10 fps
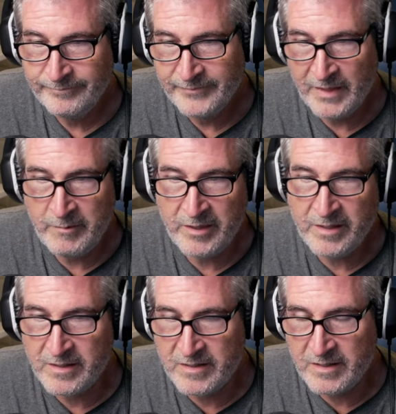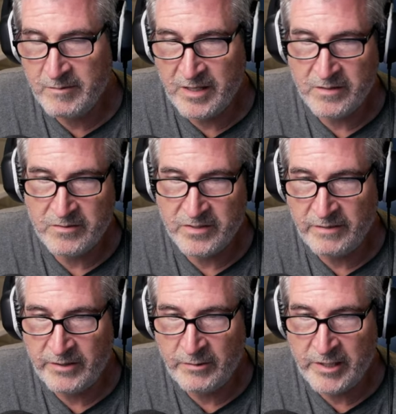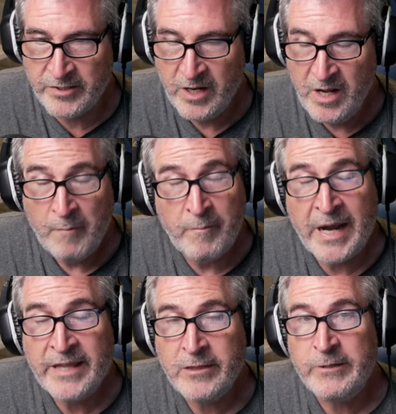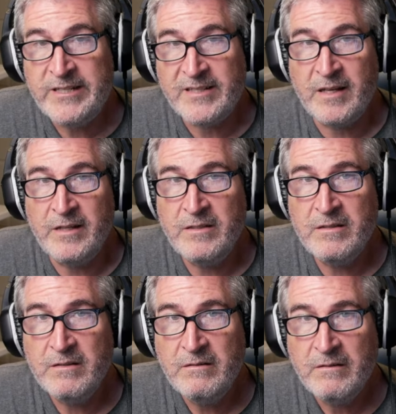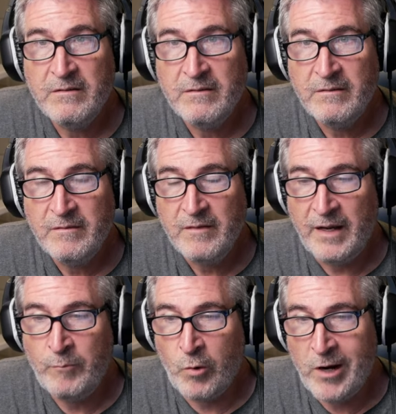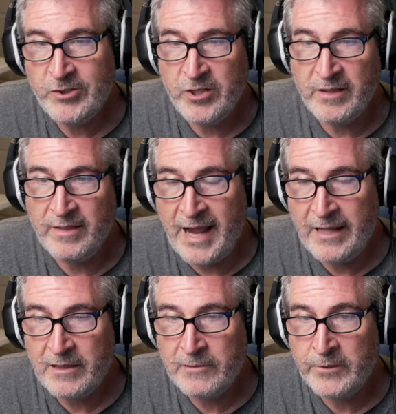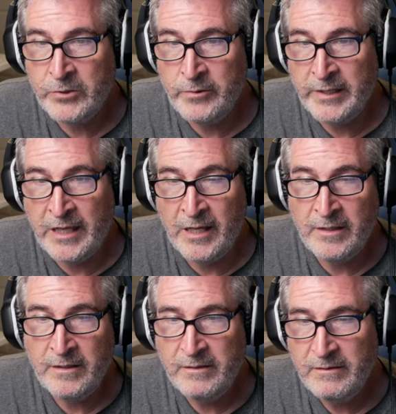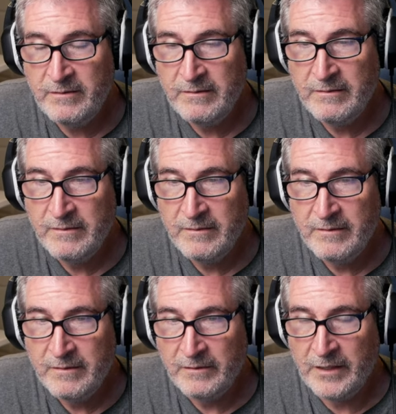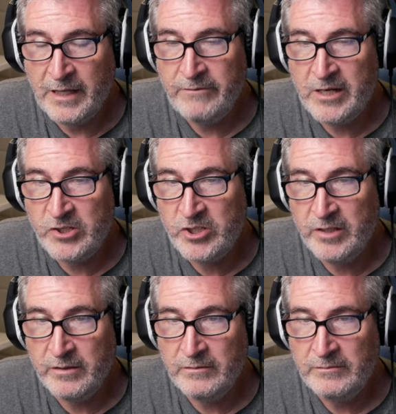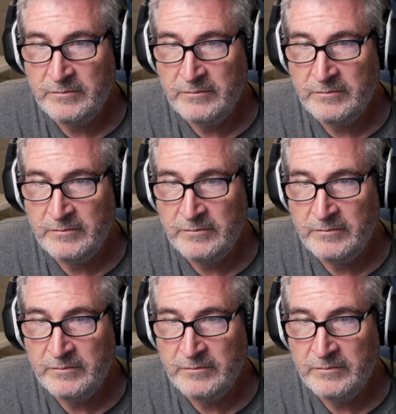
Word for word: Let me think of some of the other stuff I watch. My Three Sons. I'm watching that through again. Love that show.